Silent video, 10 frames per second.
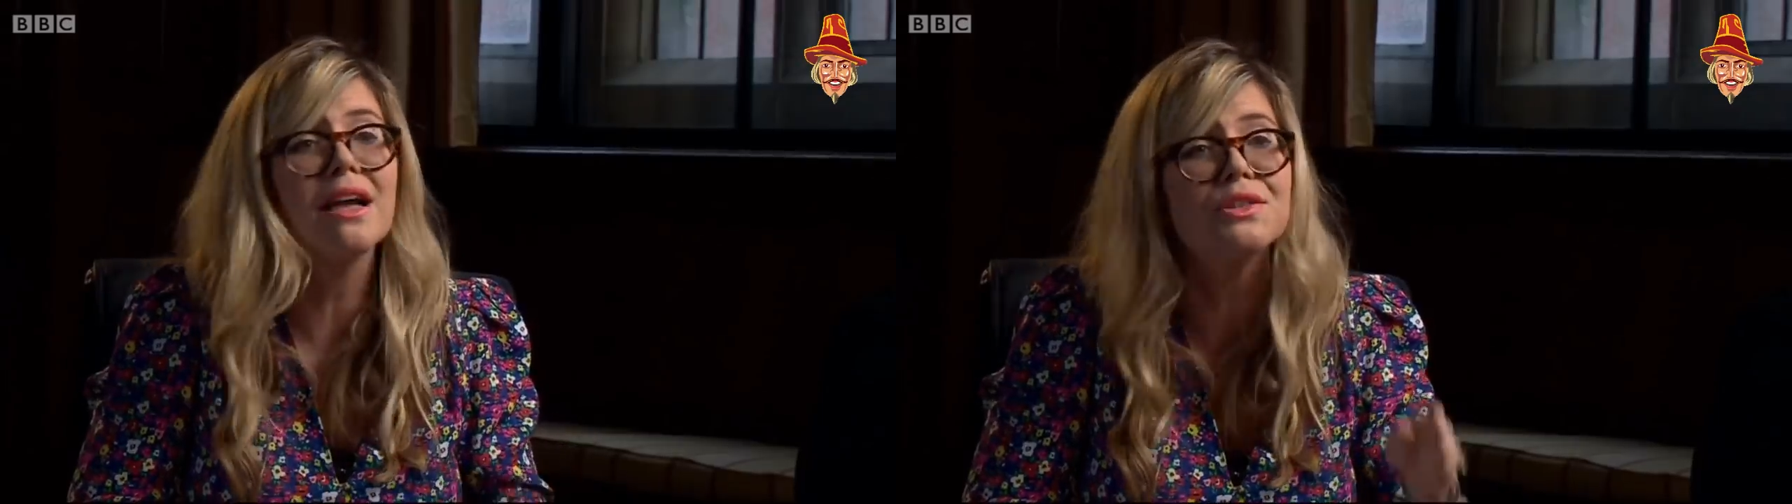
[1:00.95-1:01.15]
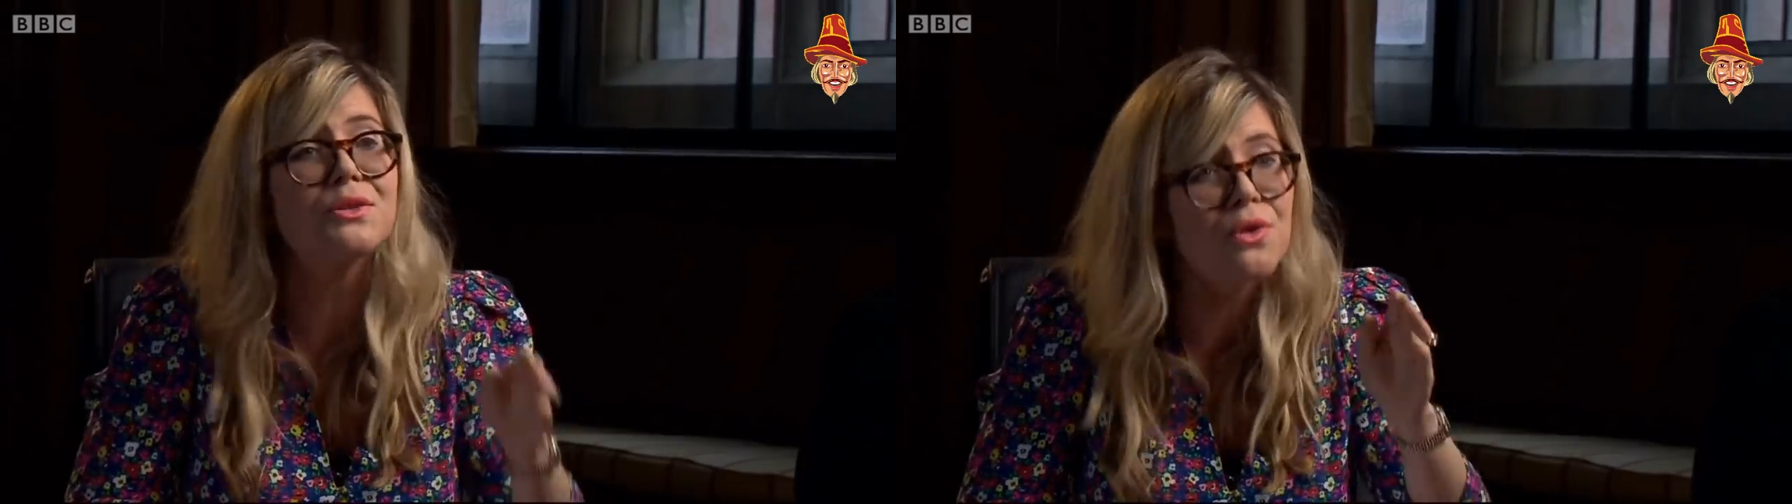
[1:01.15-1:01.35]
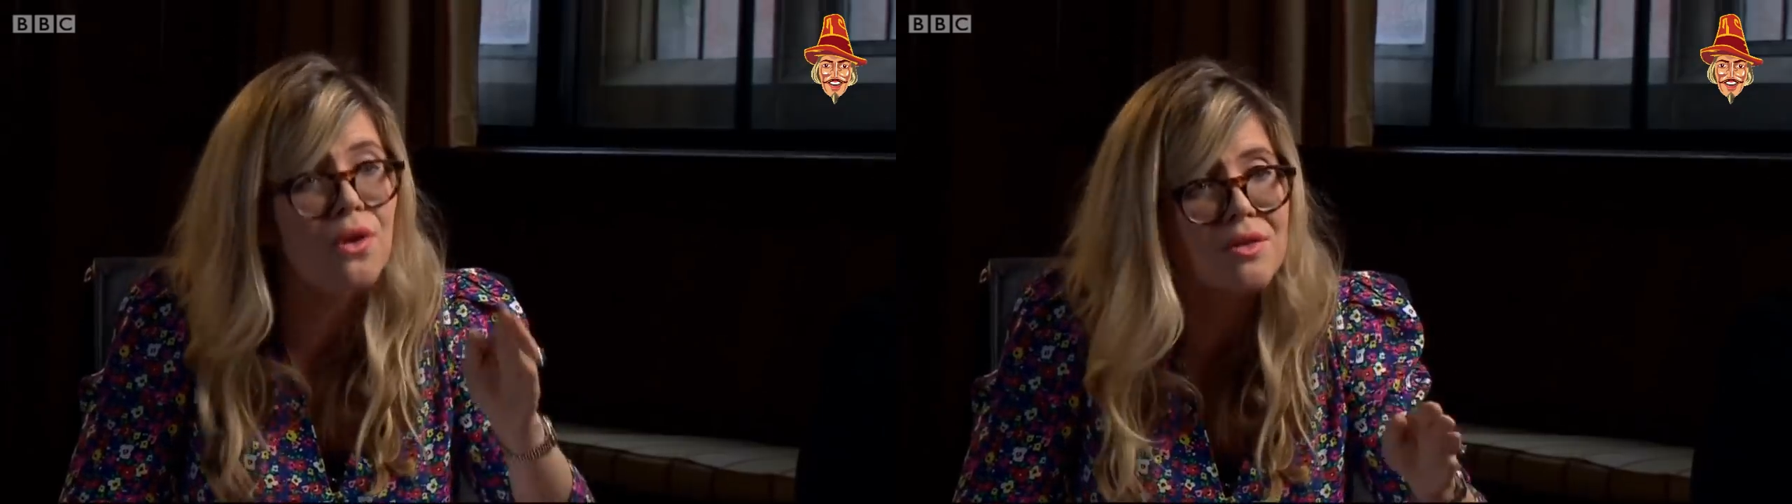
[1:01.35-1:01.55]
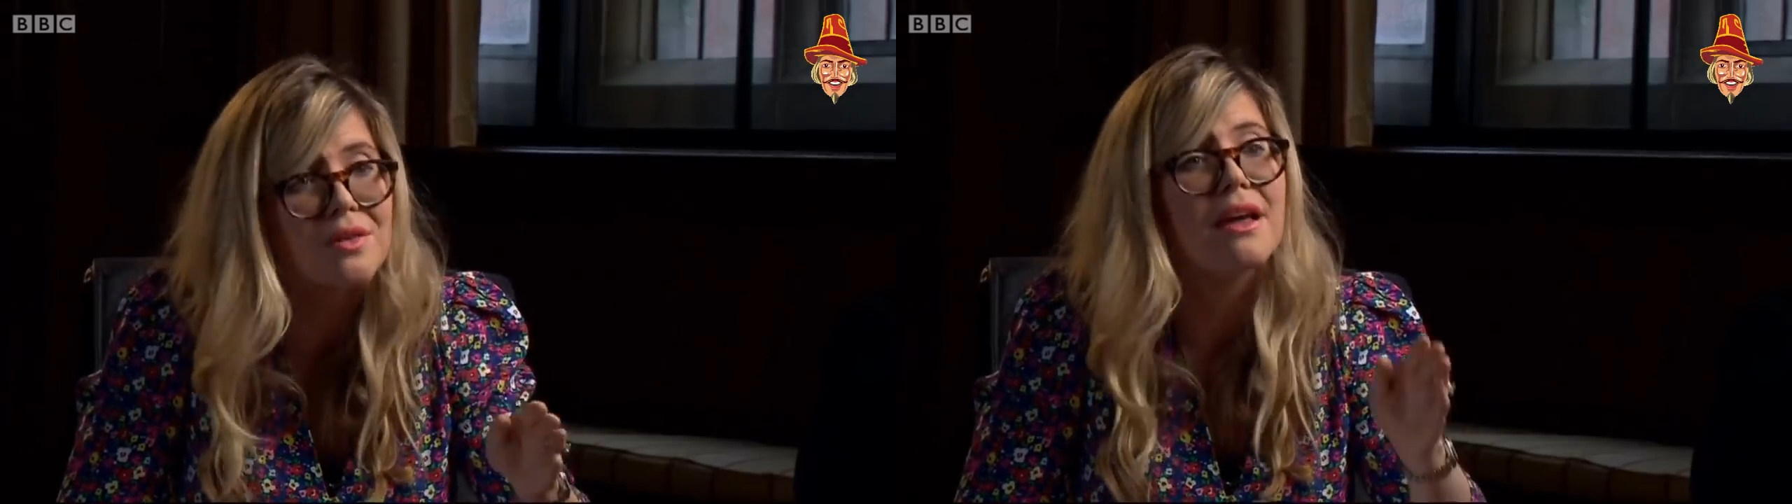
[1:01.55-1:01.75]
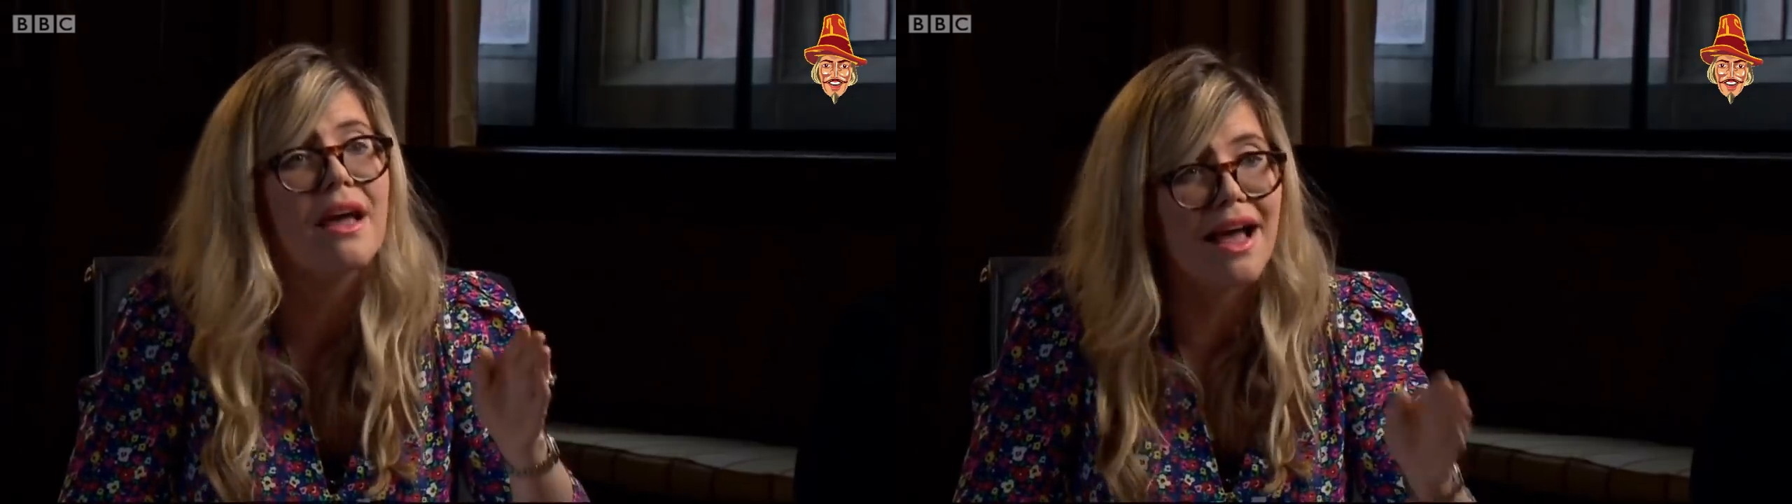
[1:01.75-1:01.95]
I do
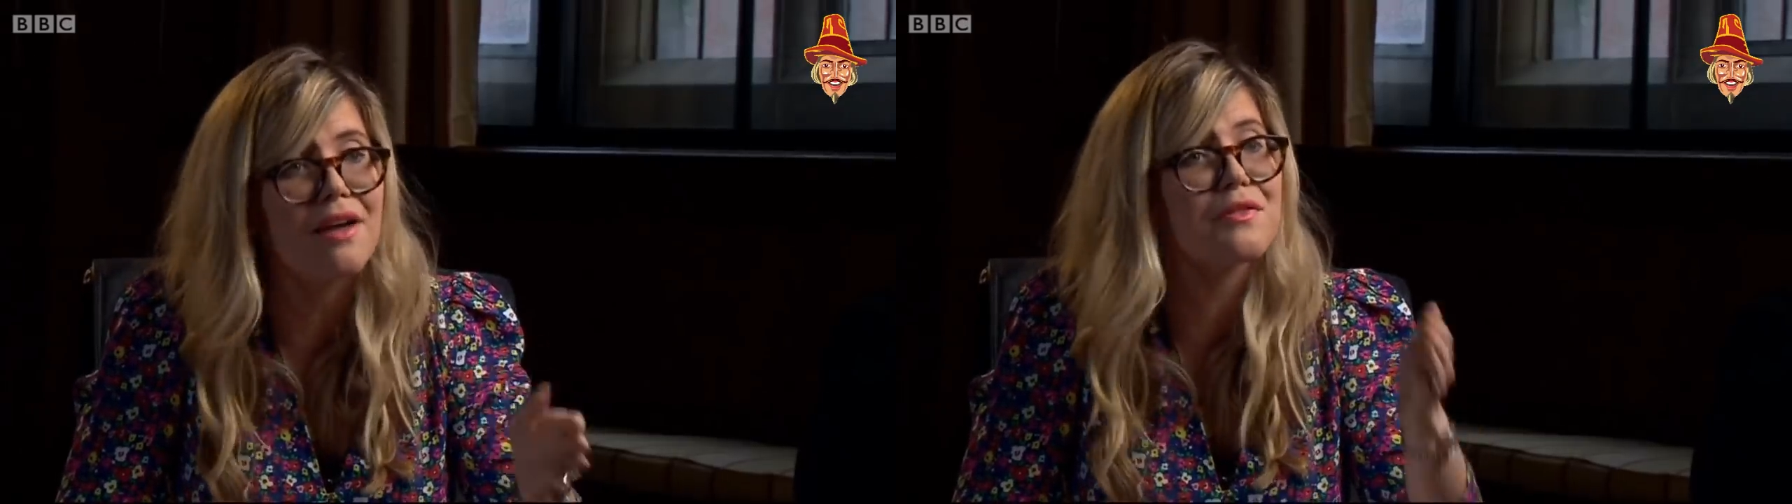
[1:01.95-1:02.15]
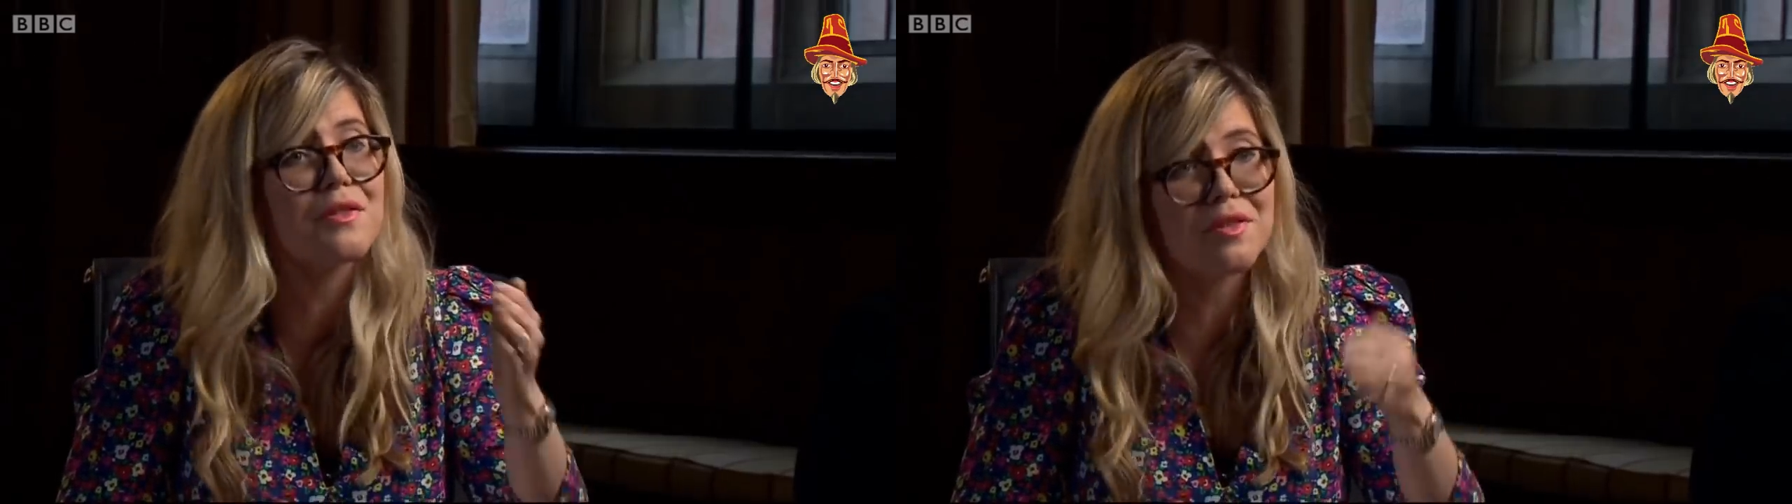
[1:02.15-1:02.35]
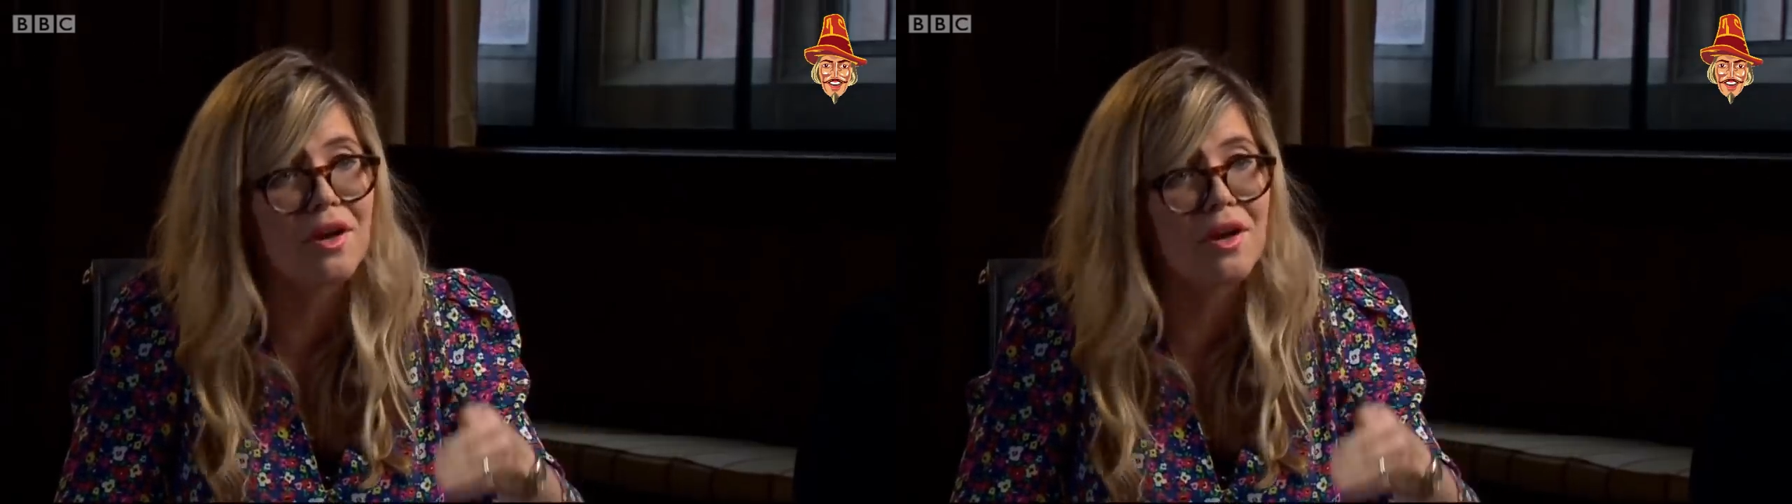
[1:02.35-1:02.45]
not have